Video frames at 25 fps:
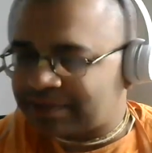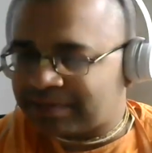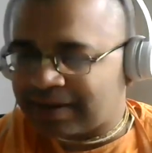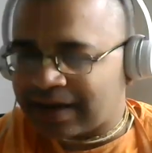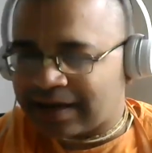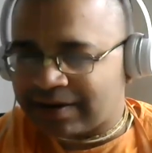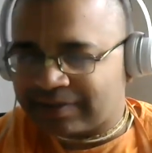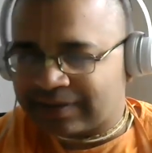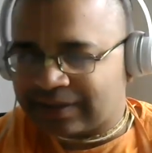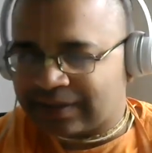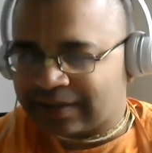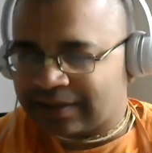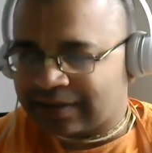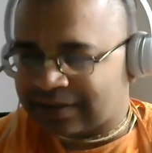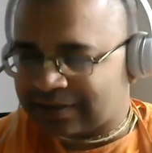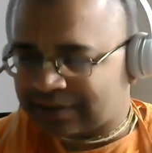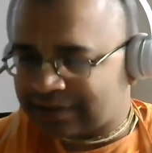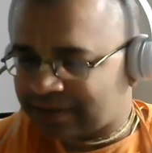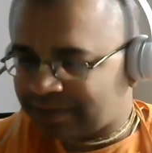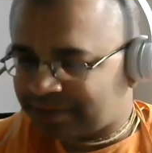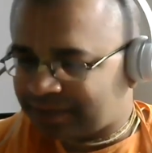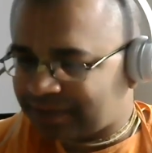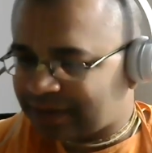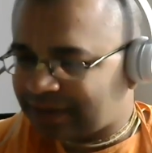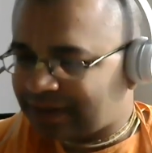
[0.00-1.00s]
the Mayavadic
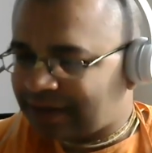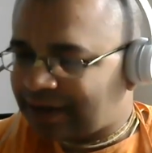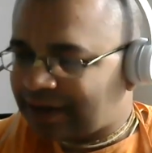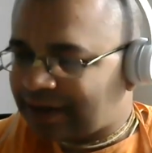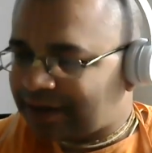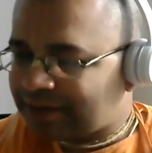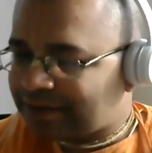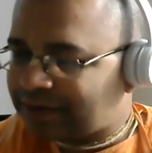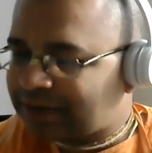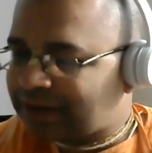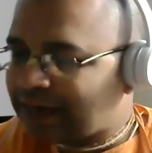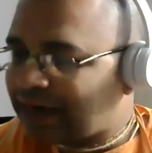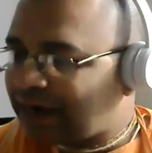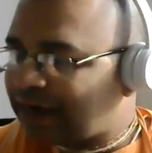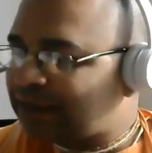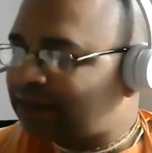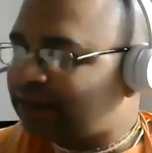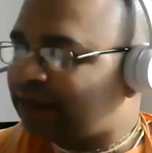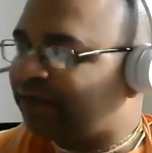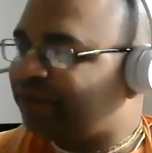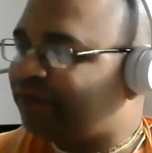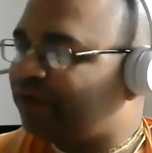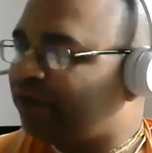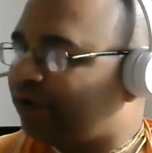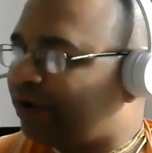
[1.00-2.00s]
concept. But that
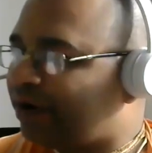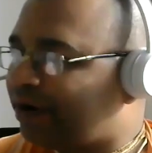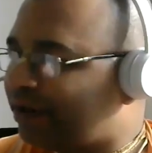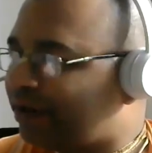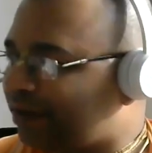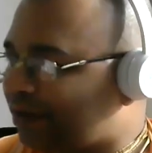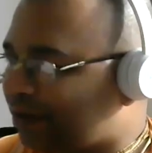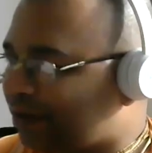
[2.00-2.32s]
is refuted